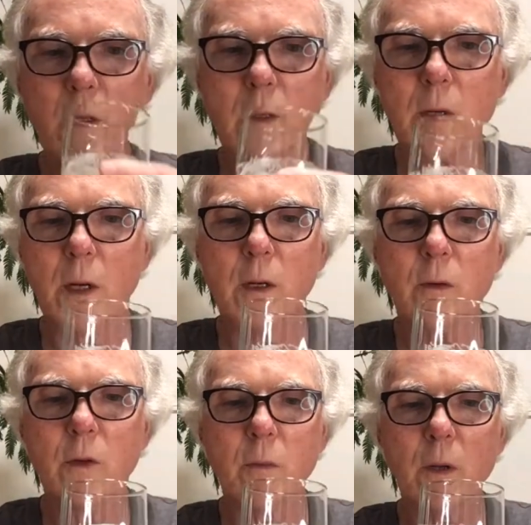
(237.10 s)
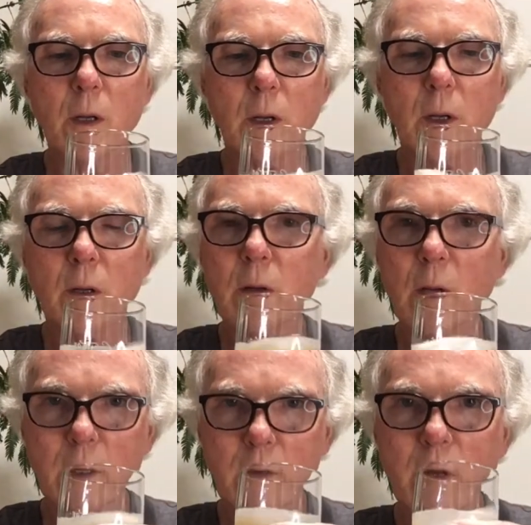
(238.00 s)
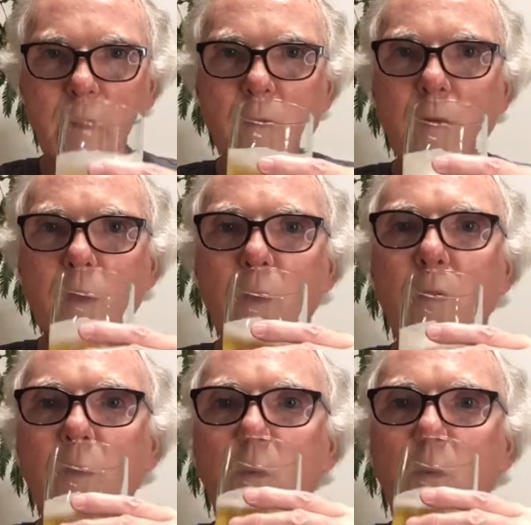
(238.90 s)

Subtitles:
Detecting something like Zotz in this as